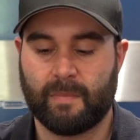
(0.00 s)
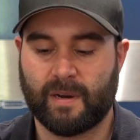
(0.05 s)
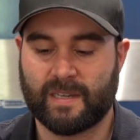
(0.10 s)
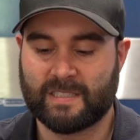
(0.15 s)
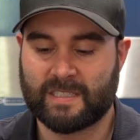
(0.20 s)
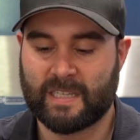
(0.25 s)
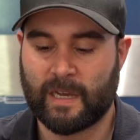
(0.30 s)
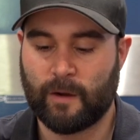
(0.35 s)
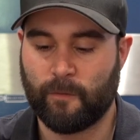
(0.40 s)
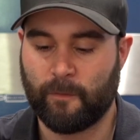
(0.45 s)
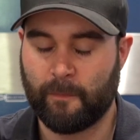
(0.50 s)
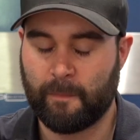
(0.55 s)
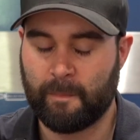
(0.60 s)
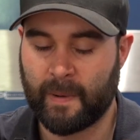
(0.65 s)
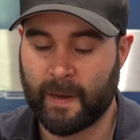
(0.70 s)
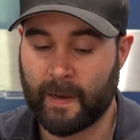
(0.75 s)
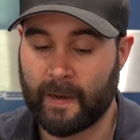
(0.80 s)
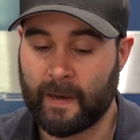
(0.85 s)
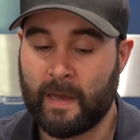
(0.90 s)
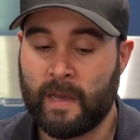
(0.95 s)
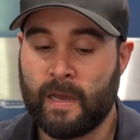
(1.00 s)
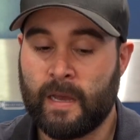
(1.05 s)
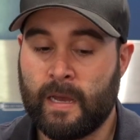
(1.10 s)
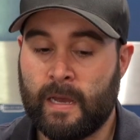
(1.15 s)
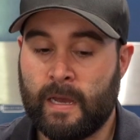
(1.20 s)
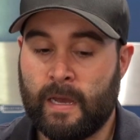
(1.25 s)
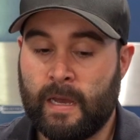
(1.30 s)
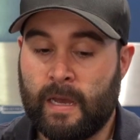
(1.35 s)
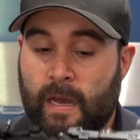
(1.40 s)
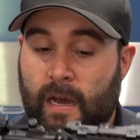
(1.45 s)
it myself, but
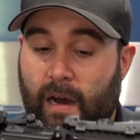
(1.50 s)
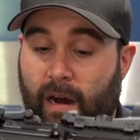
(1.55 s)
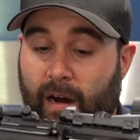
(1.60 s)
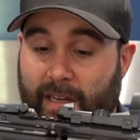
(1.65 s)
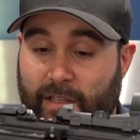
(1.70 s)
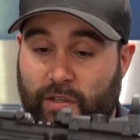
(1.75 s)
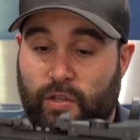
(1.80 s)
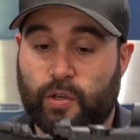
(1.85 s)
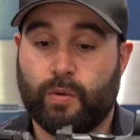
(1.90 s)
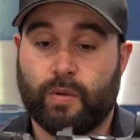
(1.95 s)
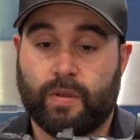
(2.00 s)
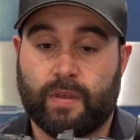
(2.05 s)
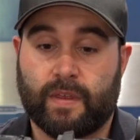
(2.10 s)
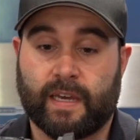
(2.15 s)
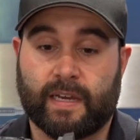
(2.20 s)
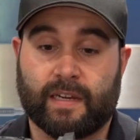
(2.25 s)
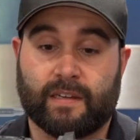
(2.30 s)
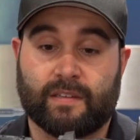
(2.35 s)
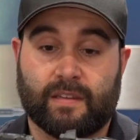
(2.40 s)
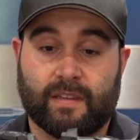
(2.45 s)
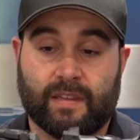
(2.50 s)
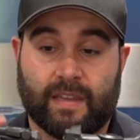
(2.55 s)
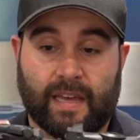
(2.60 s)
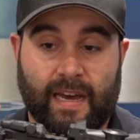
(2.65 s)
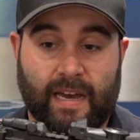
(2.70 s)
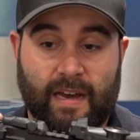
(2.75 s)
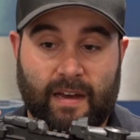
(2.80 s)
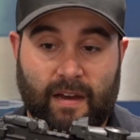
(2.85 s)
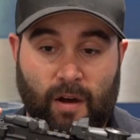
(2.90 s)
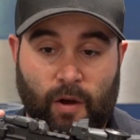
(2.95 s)
I do think
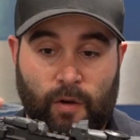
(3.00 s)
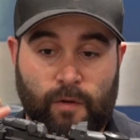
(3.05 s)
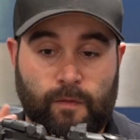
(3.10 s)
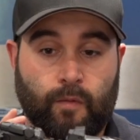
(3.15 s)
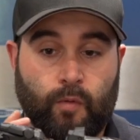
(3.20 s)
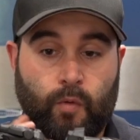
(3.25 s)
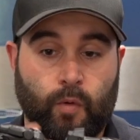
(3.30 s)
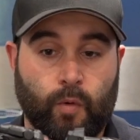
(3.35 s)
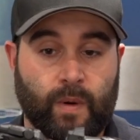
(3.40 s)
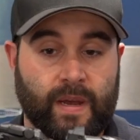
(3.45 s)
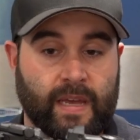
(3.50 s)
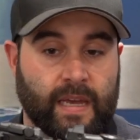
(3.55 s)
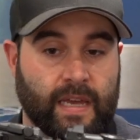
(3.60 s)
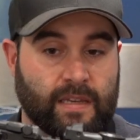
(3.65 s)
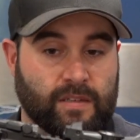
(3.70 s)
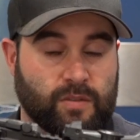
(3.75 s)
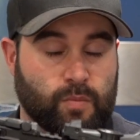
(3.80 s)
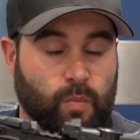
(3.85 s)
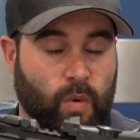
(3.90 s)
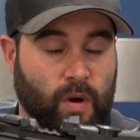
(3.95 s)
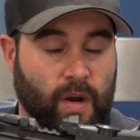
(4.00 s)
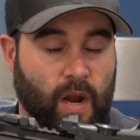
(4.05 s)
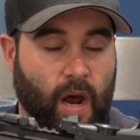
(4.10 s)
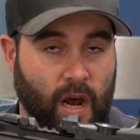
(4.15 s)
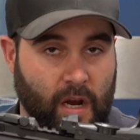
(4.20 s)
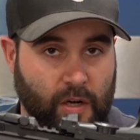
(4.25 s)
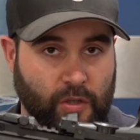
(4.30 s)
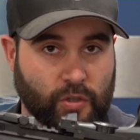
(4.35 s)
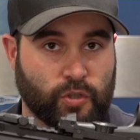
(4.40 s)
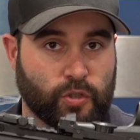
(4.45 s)
that overall it is
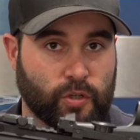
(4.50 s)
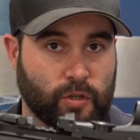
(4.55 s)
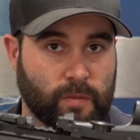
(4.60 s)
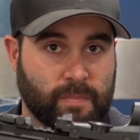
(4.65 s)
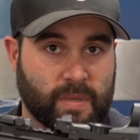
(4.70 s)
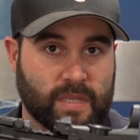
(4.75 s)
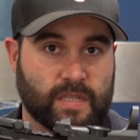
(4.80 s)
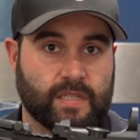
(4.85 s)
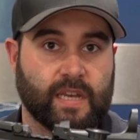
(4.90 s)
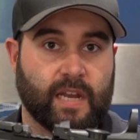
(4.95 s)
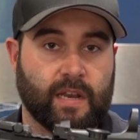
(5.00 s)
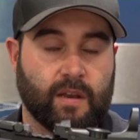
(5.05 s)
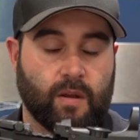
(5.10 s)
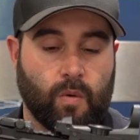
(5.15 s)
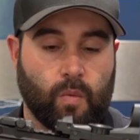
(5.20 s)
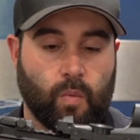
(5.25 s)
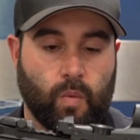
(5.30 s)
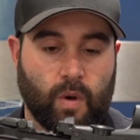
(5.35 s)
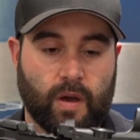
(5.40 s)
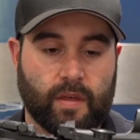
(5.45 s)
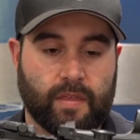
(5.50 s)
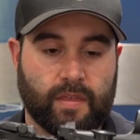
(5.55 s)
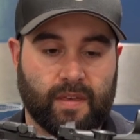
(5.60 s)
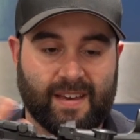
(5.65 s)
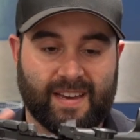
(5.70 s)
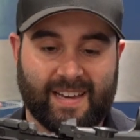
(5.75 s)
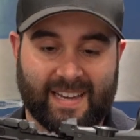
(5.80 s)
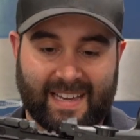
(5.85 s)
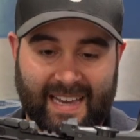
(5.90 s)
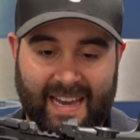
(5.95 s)
100% worth
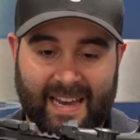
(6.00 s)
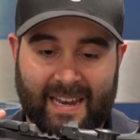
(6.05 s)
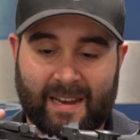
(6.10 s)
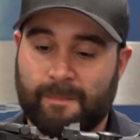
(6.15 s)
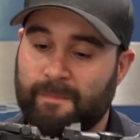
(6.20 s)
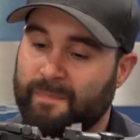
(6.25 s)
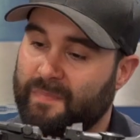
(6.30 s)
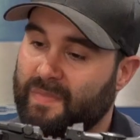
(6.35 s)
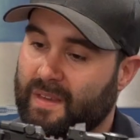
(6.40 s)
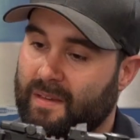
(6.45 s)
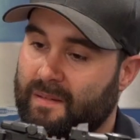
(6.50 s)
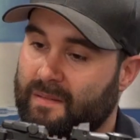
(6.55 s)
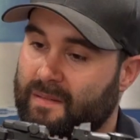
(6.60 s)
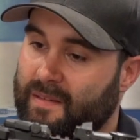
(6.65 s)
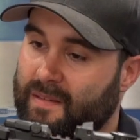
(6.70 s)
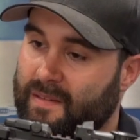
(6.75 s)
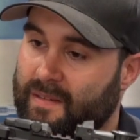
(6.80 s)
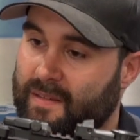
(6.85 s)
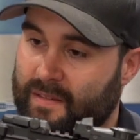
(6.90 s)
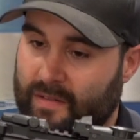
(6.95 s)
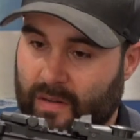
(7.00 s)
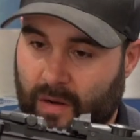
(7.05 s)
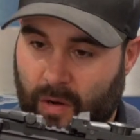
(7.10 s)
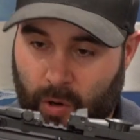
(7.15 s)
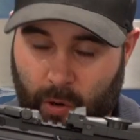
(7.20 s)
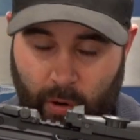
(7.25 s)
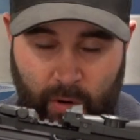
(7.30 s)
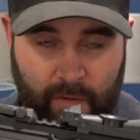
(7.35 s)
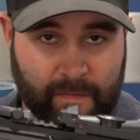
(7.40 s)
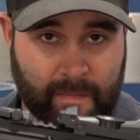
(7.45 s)
it. Again, it's a
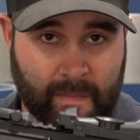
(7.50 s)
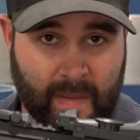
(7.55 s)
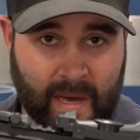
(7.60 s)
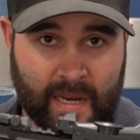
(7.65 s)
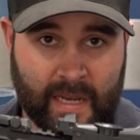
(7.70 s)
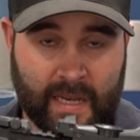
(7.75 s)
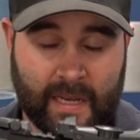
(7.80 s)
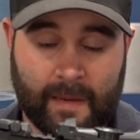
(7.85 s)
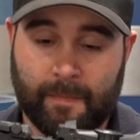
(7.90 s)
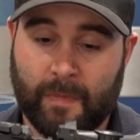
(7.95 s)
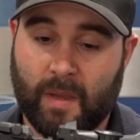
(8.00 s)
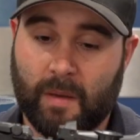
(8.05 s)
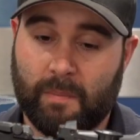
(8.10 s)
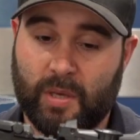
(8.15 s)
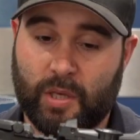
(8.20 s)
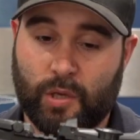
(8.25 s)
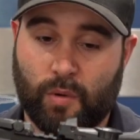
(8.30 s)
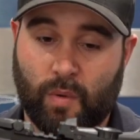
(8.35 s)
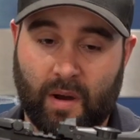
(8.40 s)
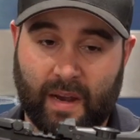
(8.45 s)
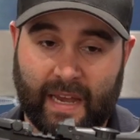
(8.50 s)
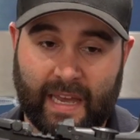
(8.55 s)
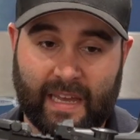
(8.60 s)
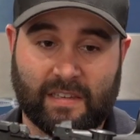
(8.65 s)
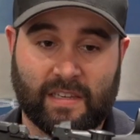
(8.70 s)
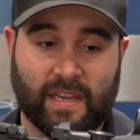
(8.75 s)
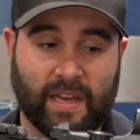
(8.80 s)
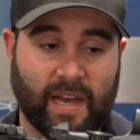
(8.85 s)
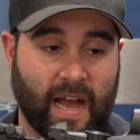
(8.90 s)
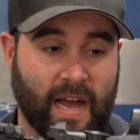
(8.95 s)
lot of money, but you are
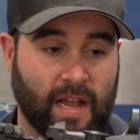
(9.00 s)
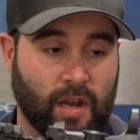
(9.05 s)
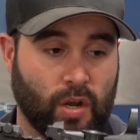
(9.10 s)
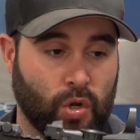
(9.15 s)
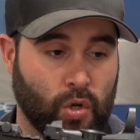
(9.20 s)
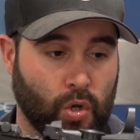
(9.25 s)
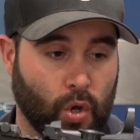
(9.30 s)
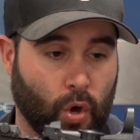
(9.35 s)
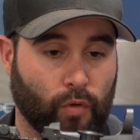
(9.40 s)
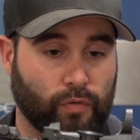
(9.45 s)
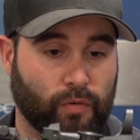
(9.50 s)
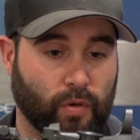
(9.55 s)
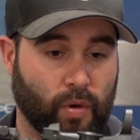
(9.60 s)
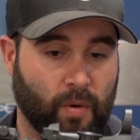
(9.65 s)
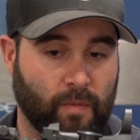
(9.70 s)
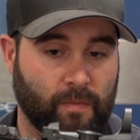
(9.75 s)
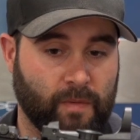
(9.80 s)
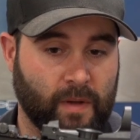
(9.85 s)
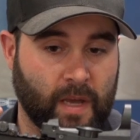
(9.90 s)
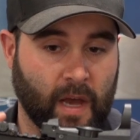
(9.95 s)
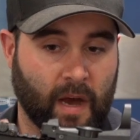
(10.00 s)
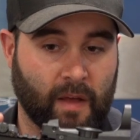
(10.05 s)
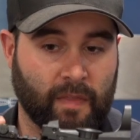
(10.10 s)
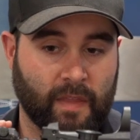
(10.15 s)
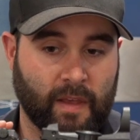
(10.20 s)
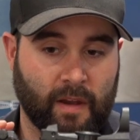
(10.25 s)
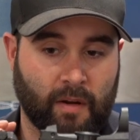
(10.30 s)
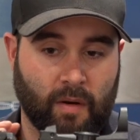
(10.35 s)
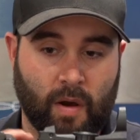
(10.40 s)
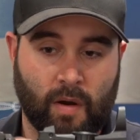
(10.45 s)
getting a lot of gun.
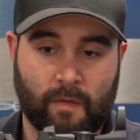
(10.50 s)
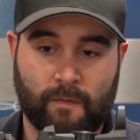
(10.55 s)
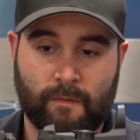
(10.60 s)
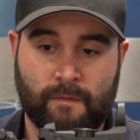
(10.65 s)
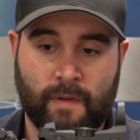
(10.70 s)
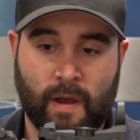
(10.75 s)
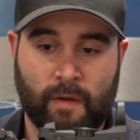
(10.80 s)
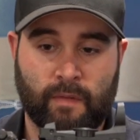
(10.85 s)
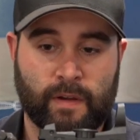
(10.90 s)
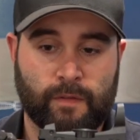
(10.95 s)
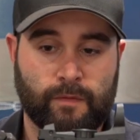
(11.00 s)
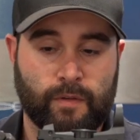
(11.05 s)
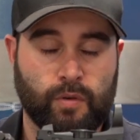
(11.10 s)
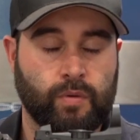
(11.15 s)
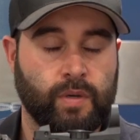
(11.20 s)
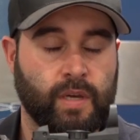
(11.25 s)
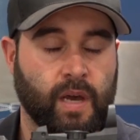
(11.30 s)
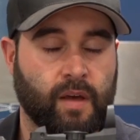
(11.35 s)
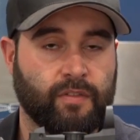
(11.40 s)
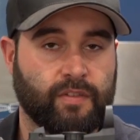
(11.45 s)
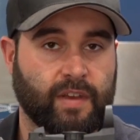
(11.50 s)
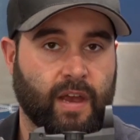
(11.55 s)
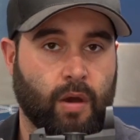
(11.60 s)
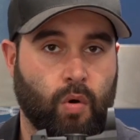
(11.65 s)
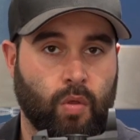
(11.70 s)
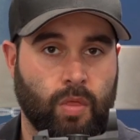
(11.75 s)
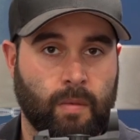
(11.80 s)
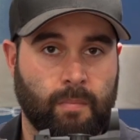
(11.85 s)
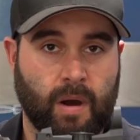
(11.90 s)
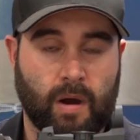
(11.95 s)
There are very few guns out
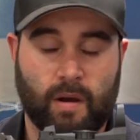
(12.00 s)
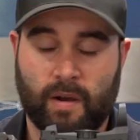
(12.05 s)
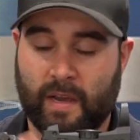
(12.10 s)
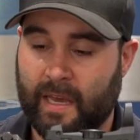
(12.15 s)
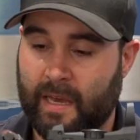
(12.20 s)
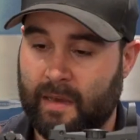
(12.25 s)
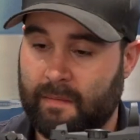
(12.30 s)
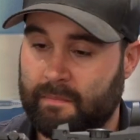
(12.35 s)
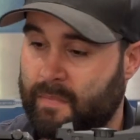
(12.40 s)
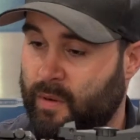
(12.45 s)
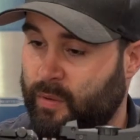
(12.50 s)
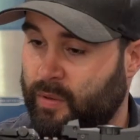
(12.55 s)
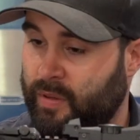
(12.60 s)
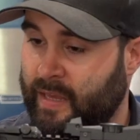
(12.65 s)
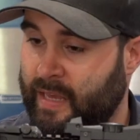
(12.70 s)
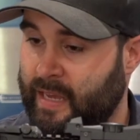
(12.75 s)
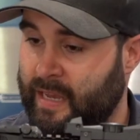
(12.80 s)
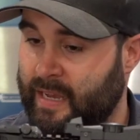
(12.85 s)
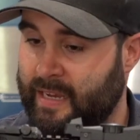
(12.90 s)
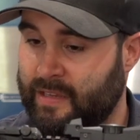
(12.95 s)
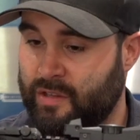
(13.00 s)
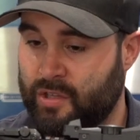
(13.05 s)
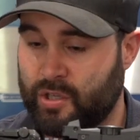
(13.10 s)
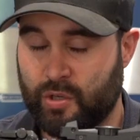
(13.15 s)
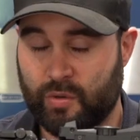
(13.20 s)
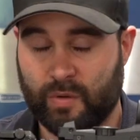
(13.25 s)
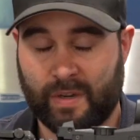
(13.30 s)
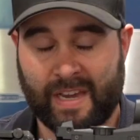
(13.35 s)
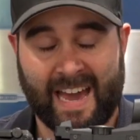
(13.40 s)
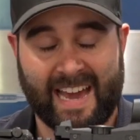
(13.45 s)
on the market, both here in
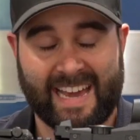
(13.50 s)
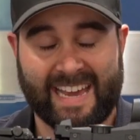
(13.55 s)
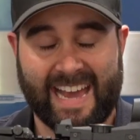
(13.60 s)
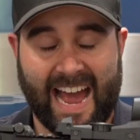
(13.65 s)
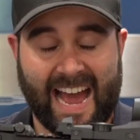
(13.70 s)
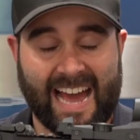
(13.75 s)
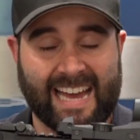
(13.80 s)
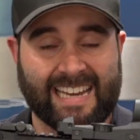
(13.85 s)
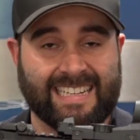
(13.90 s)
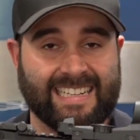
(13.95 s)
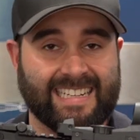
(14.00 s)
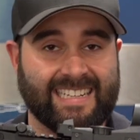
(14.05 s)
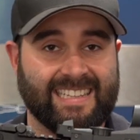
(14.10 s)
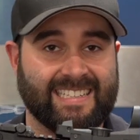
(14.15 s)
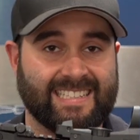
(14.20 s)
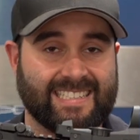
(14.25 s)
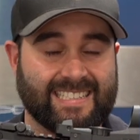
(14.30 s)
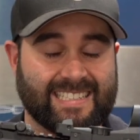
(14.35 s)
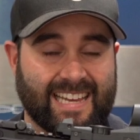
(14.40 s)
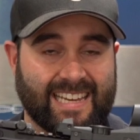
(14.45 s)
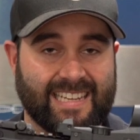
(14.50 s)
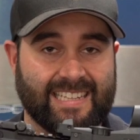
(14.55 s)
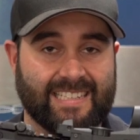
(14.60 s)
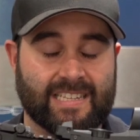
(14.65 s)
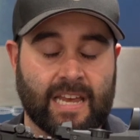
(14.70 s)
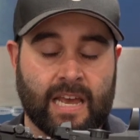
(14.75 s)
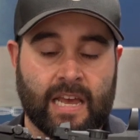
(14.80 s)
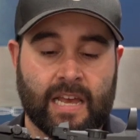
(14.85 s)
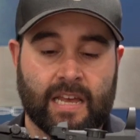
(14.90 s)
the UK and in the States,